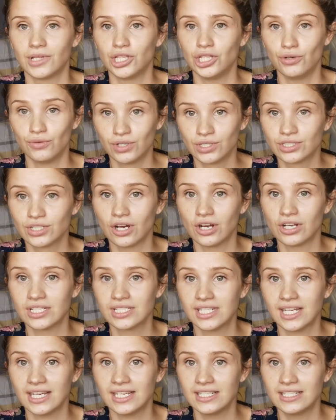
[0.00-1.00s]
You're
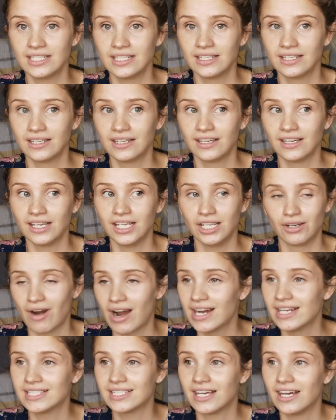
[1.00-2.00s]
exhausted, your
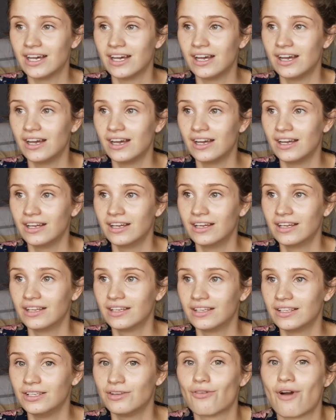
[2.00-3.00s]
eyes hurt,
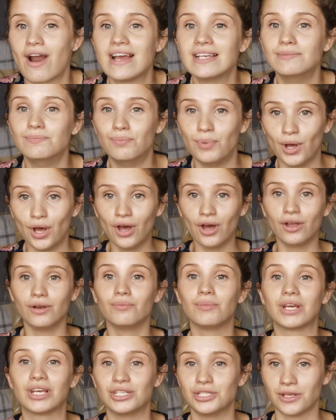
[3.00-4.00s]
your eyes burn
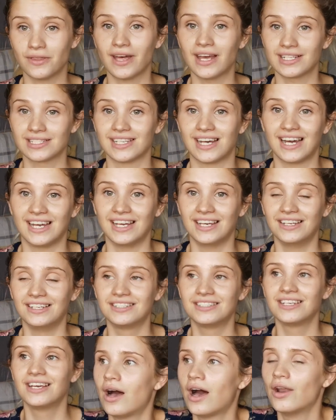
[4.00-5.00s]
because you're that
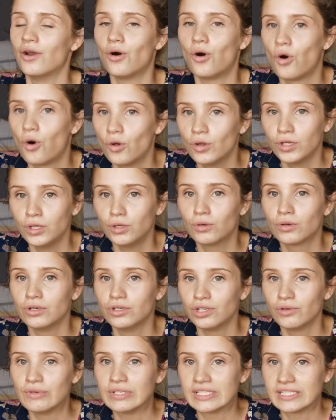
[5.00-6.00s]
tired, and all you can
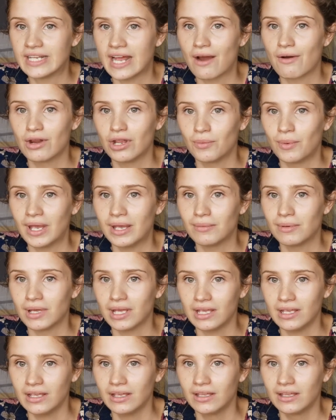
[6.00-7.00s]
do is stare at your
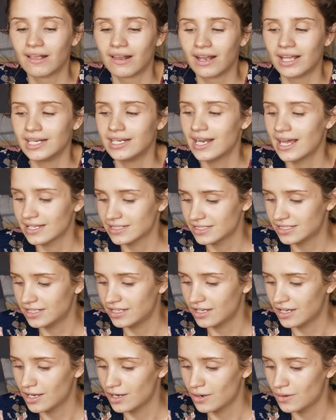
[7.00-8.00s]
baby. They're like next to
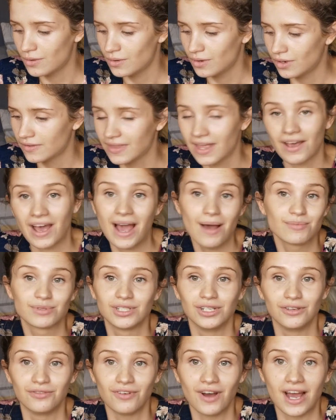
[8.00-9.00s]
you, they're
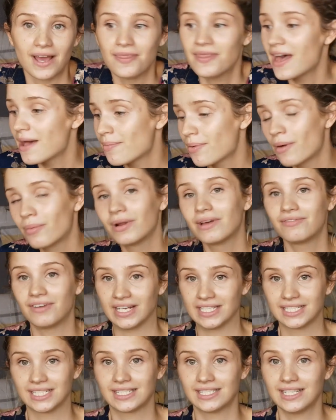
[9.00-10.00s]
absolutely fine. They're probably
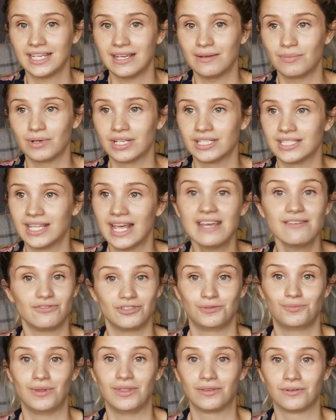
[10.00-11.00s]
fast asleep because they've
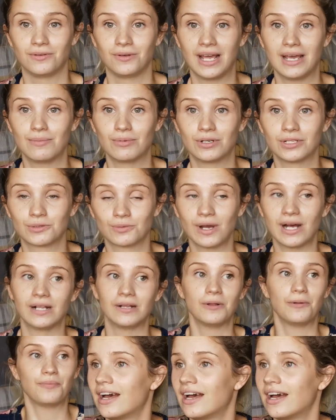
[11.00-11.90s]
just been through labour as well.